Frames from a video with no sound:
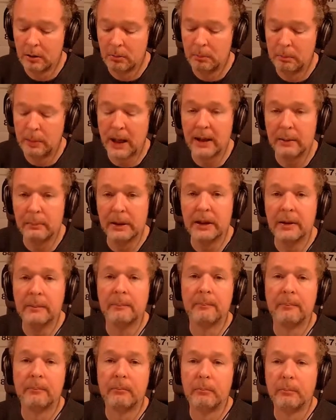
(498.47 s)
pay
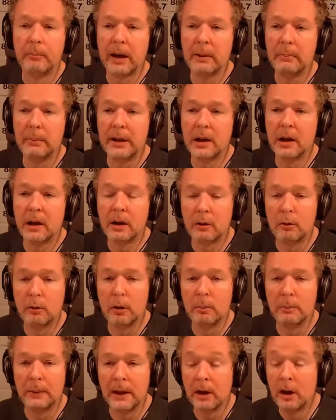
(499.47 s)
me the whole
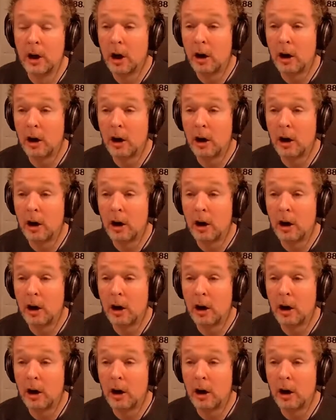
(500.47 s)
amount.